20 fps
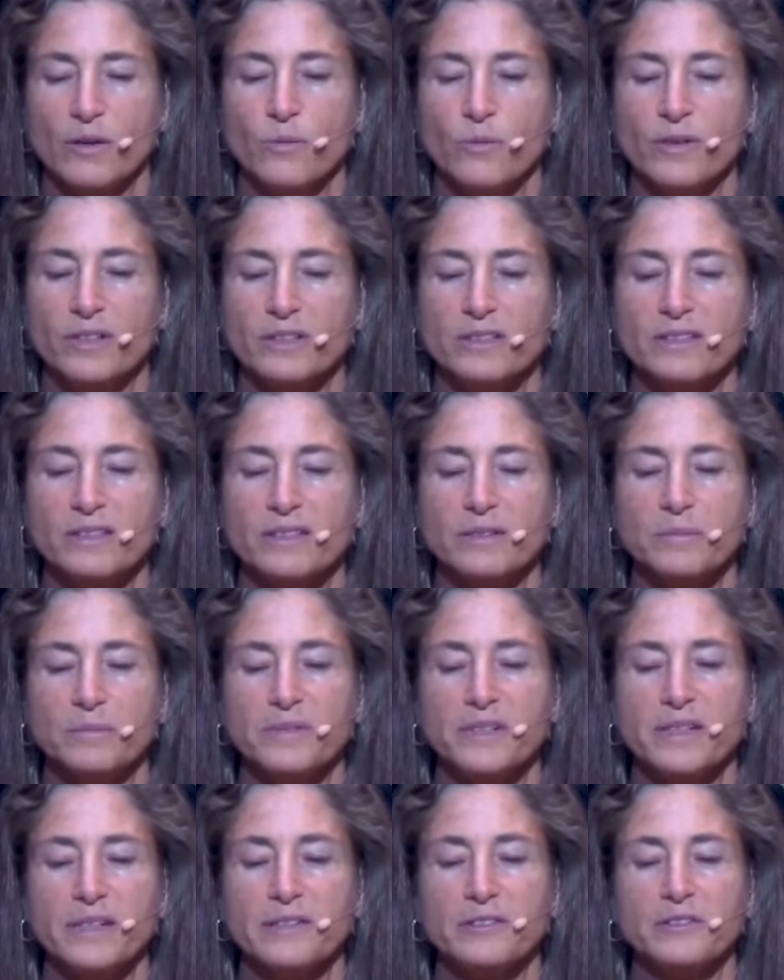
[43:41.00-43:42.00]
"Wisdom
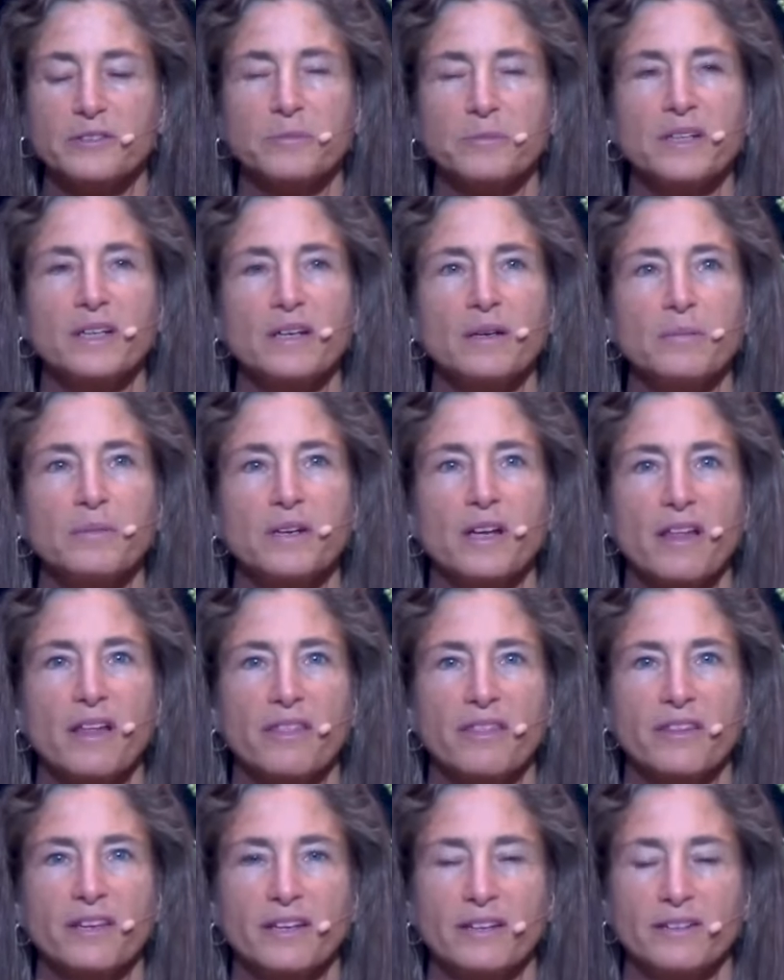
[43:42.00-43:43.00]
tells me I'm
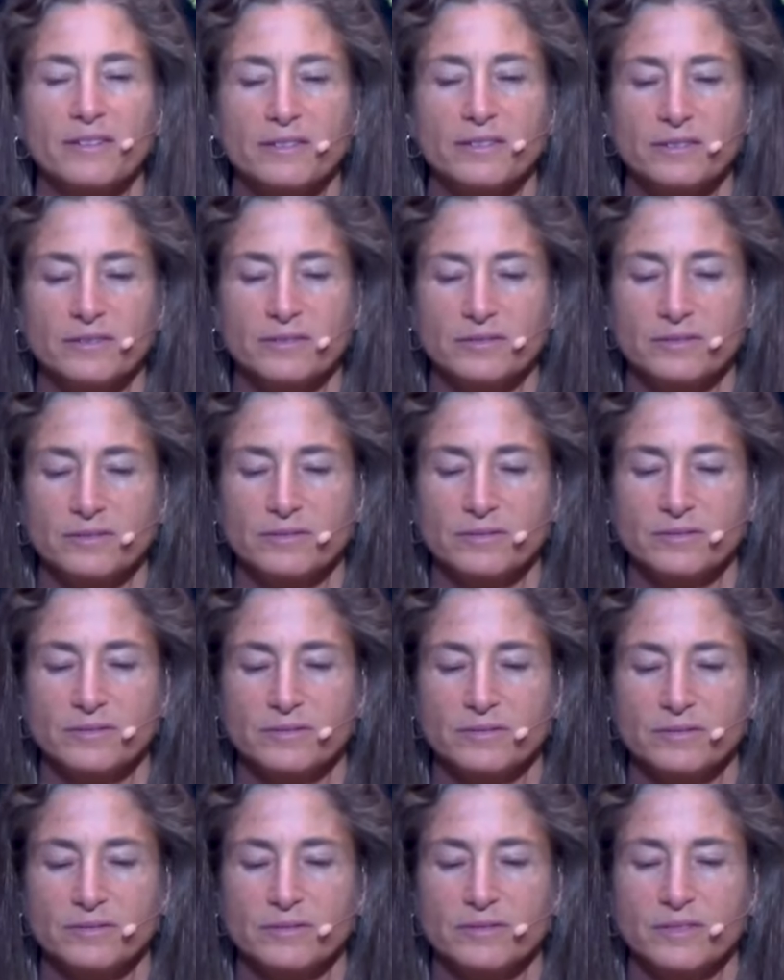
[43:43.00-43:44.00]
nothing.
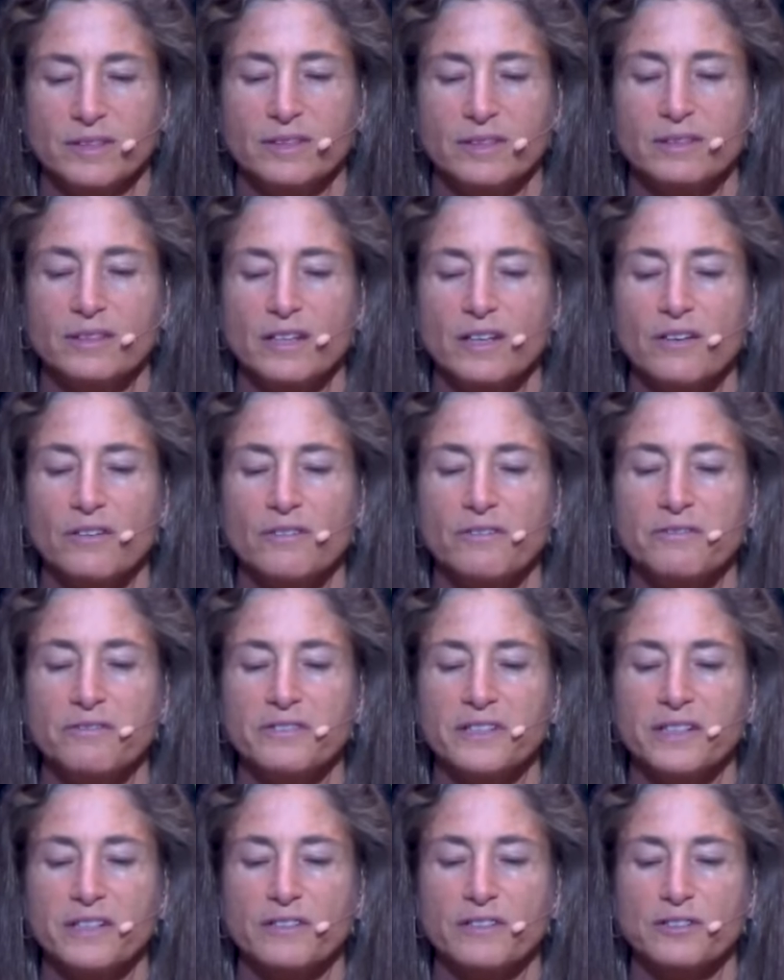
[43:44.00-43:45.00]

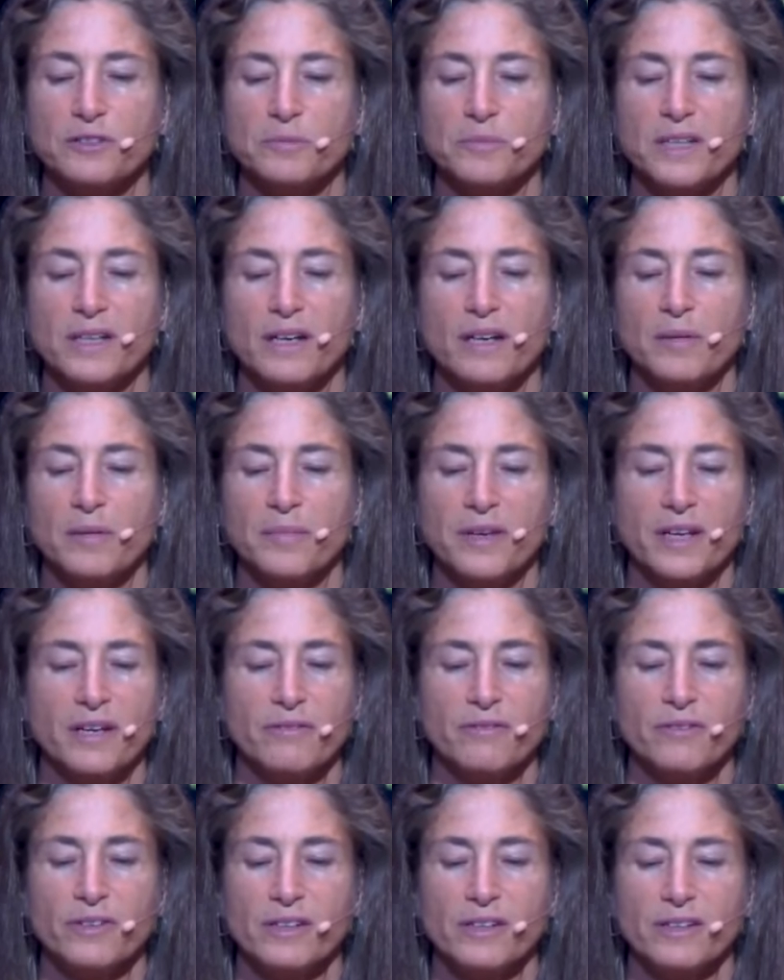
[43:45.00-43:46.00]
Love tells me I'm
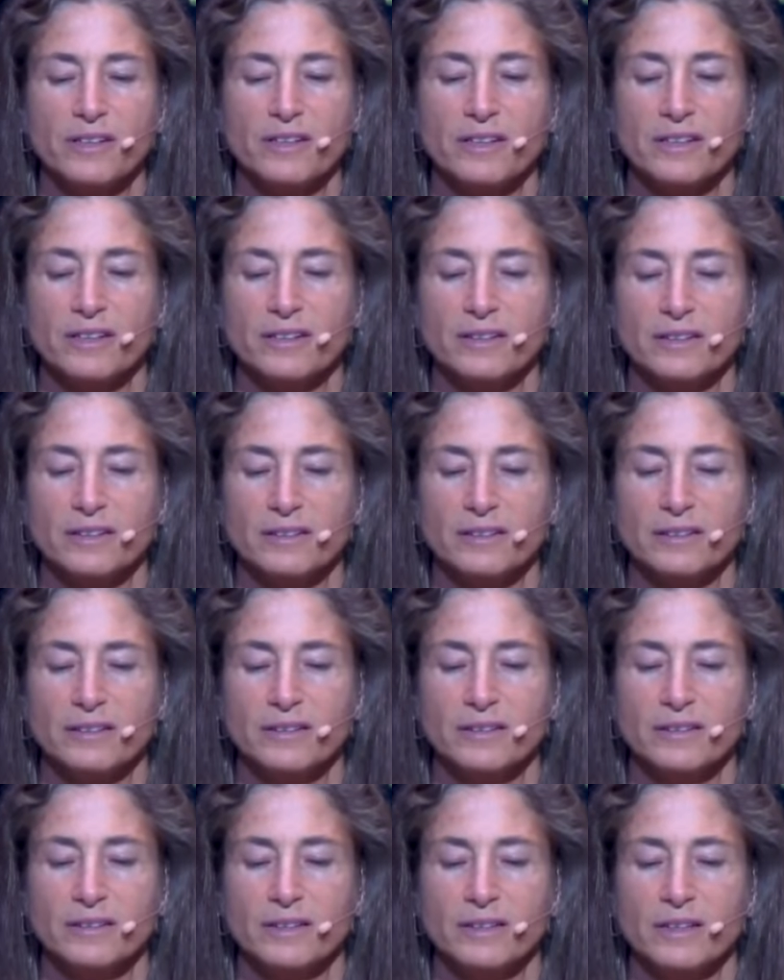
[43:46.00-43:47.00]
everything.
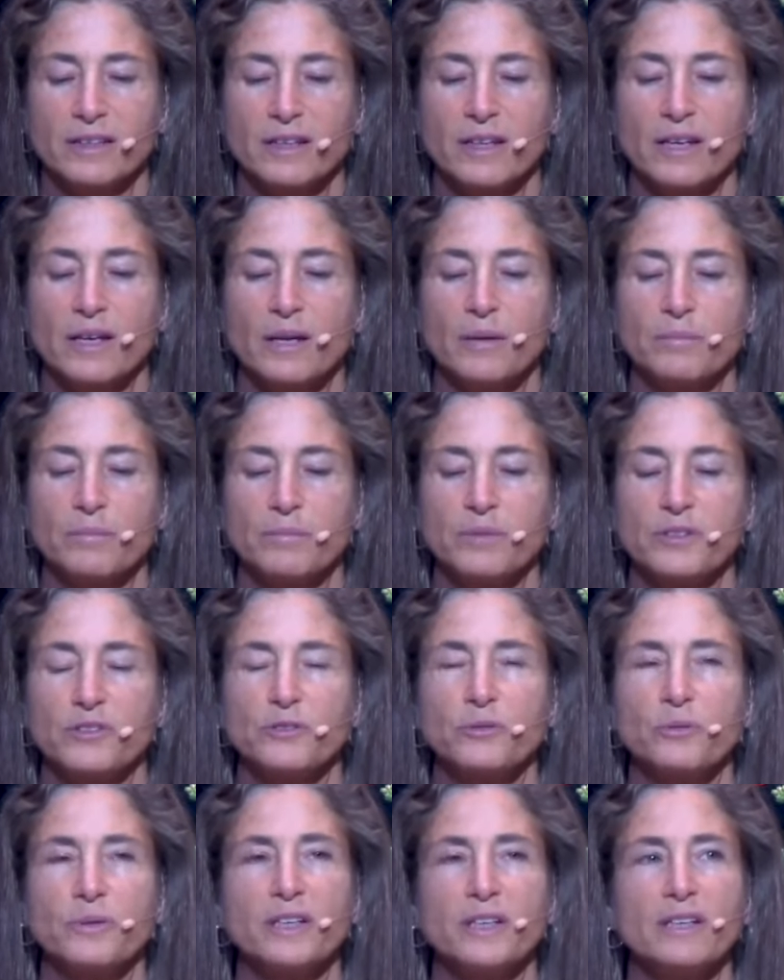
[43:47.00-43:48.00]

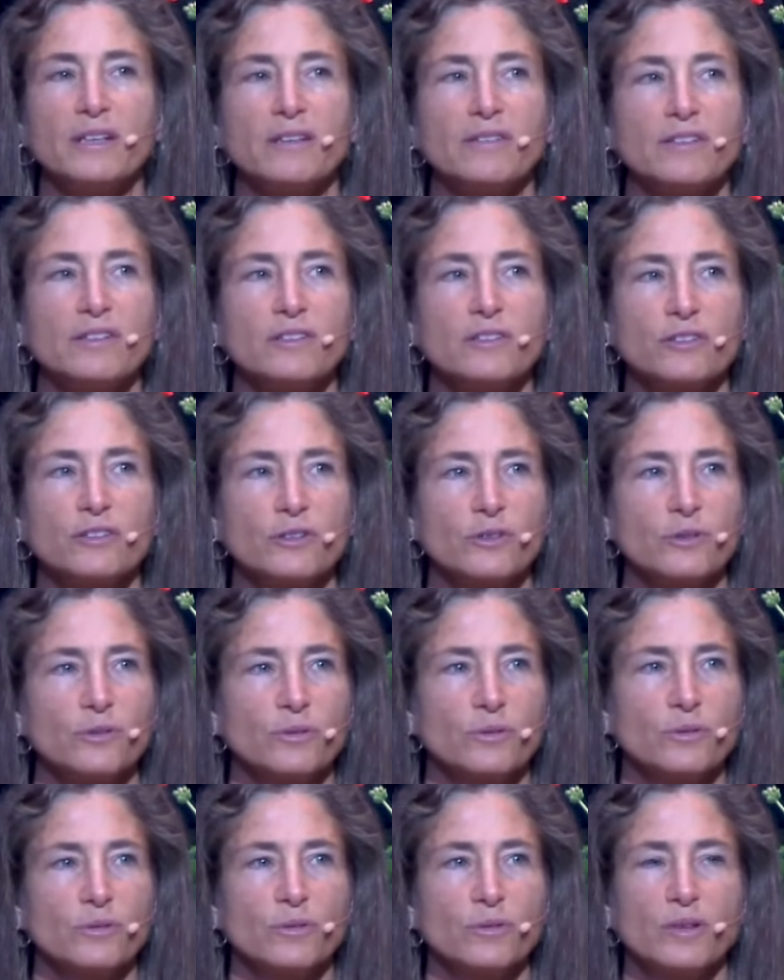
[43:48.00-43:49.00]
Between the
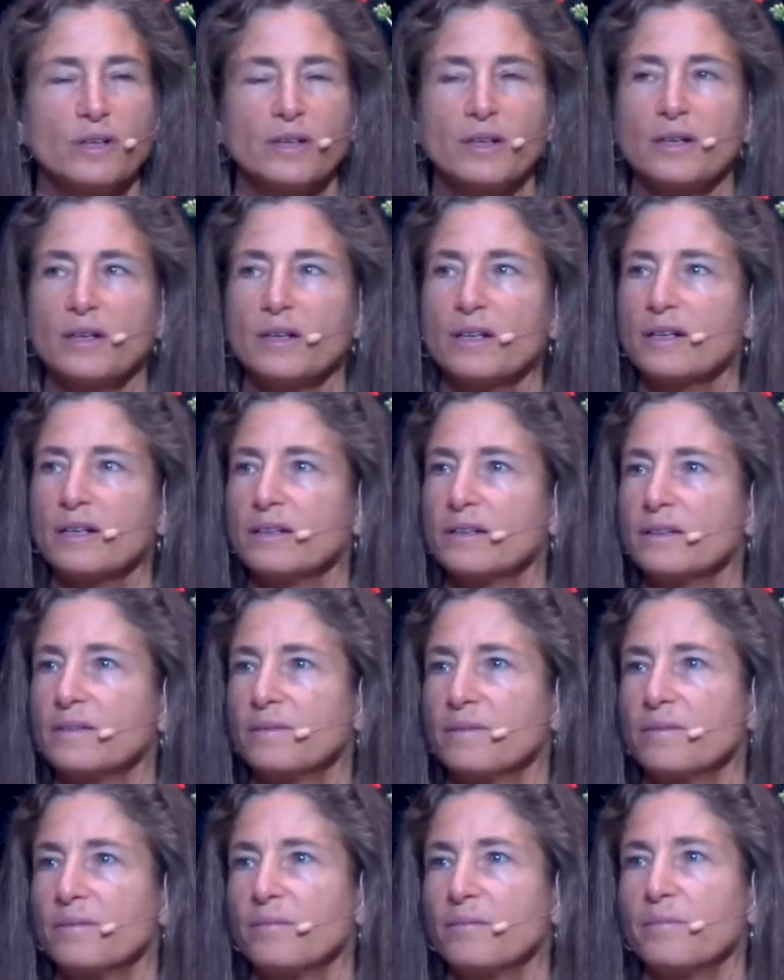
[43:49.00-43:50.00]
two,
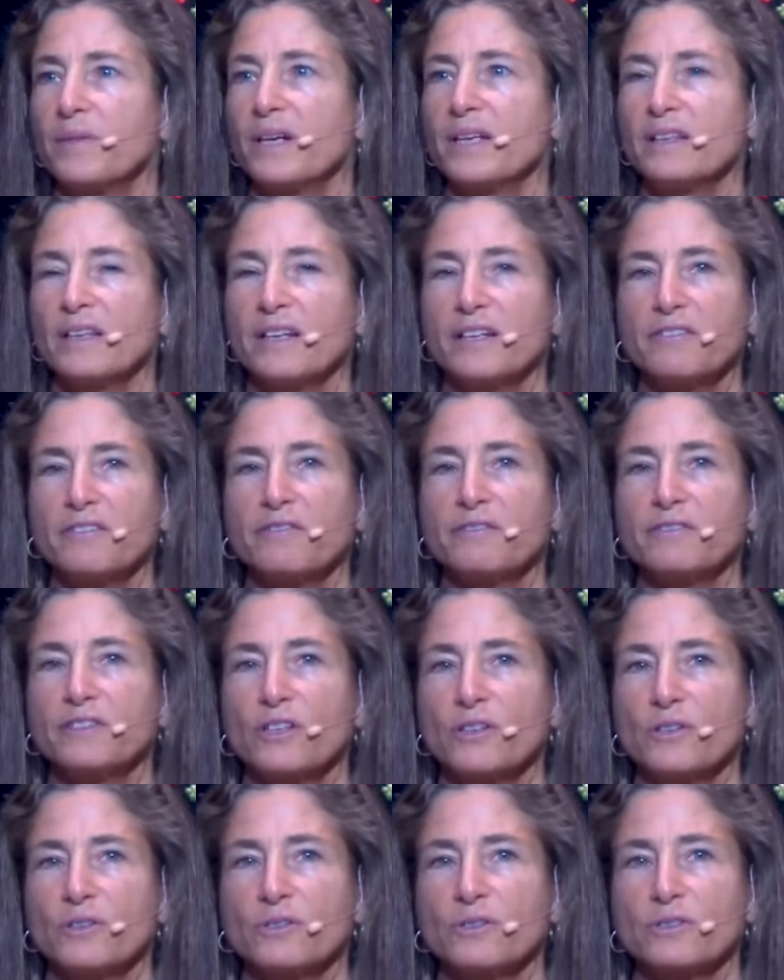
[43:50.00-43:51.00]
my life
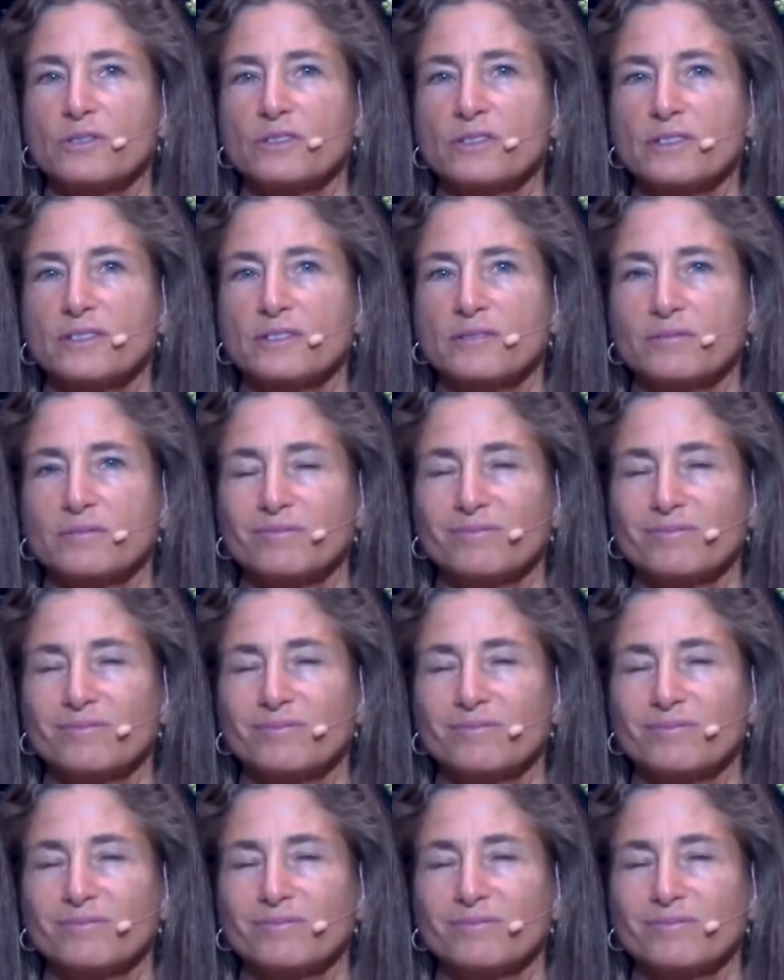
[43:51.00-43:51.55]
flows."